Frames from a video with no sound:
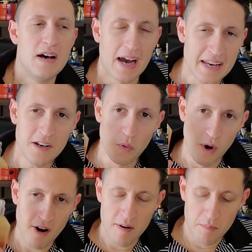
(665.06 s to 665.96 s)
I need to
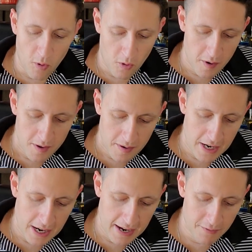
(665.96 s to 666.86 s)
wear it more. Uh,
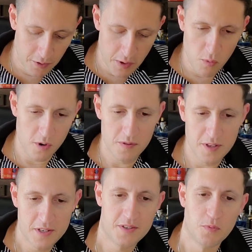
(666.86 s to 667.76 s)
I've only worn
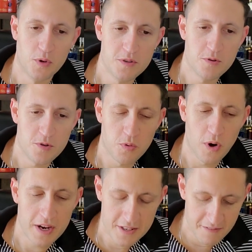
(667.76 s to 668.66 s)
this once or
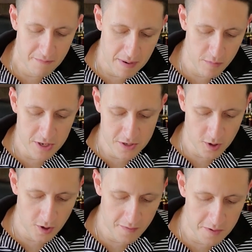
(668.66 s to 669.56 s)
twice, if memory
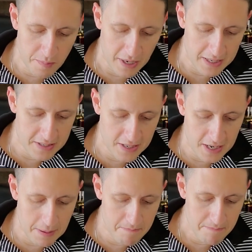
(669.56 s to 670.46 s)
serves, but
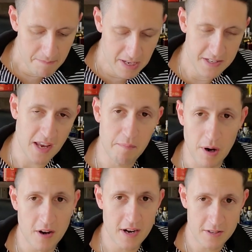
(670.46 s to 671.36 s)
um, because I
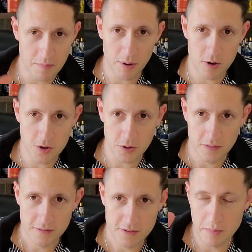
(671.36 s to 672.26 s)
bought it as a
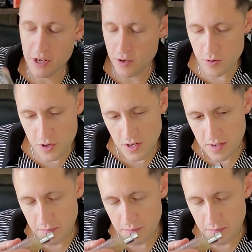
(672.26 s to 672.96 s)
partial from Anuj.